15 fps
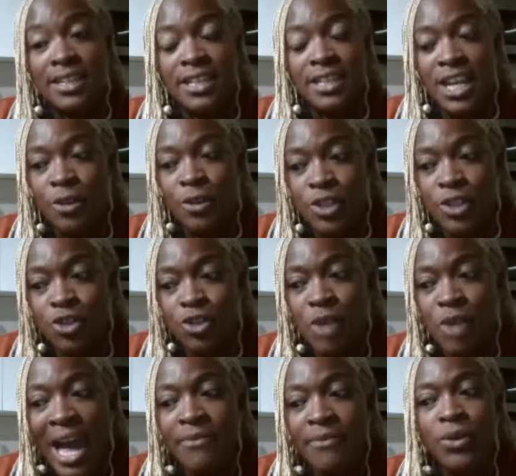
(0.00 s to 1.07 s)
you know, to
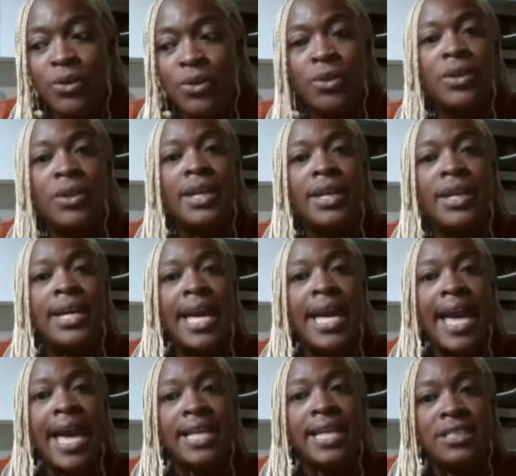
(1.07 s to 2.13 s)
travel
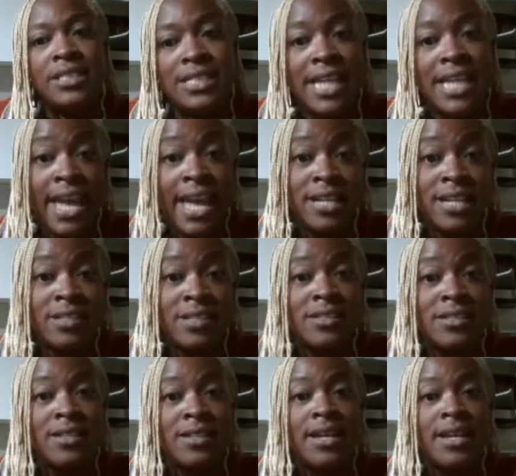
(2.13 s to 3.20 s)
and to
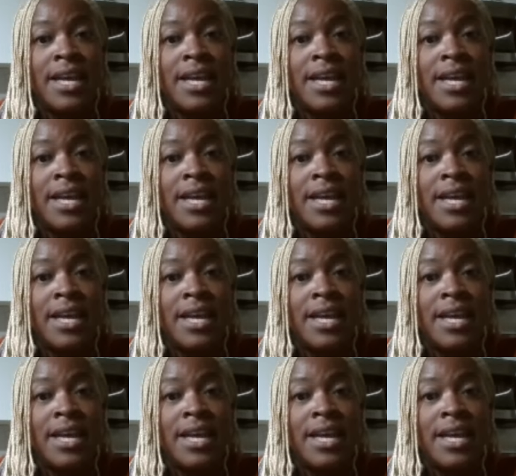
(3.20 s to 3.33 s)
taste